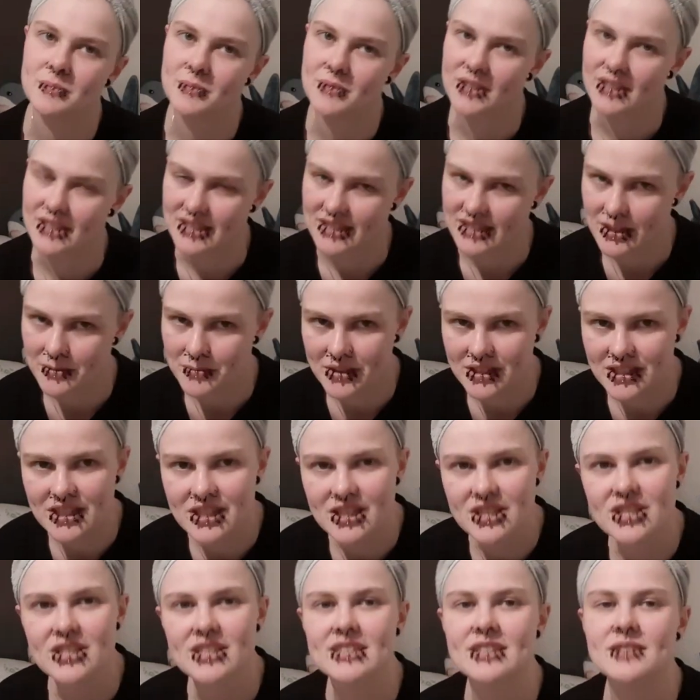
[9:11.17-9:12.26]
things that my
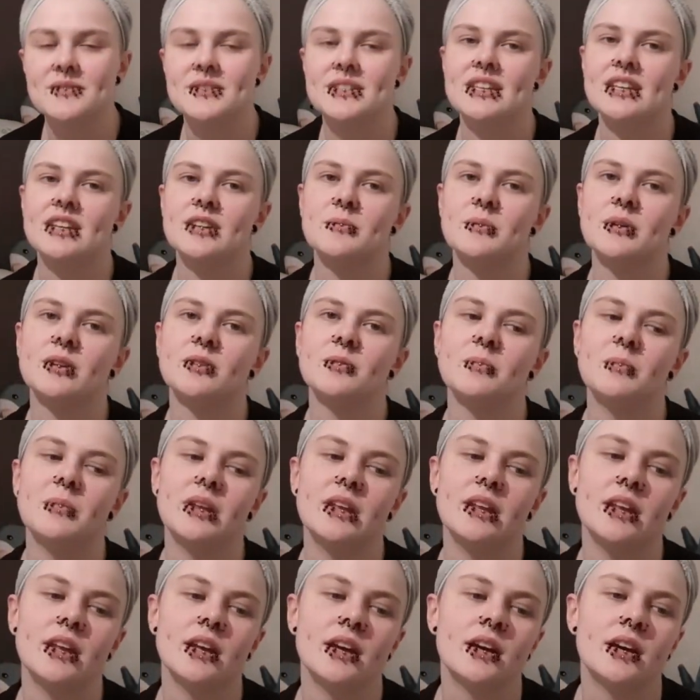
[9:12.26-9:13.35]
teachers have said about
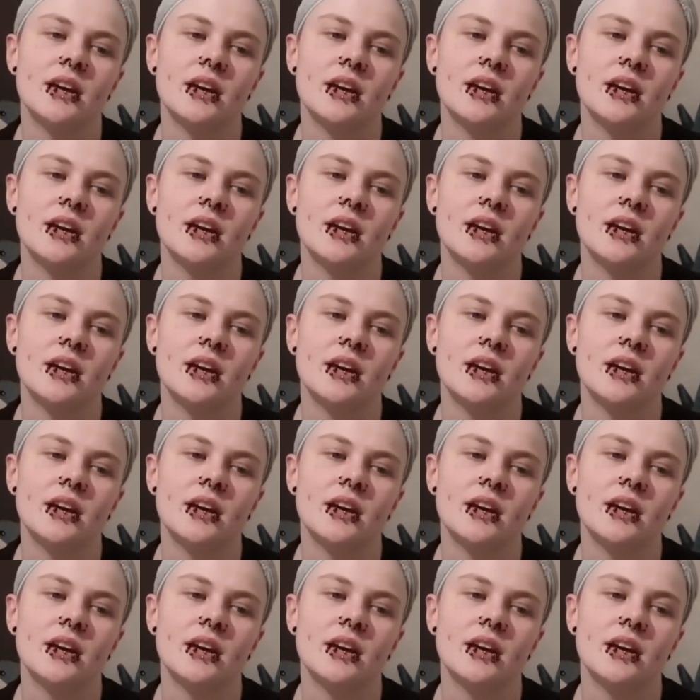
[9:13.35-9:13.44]
me.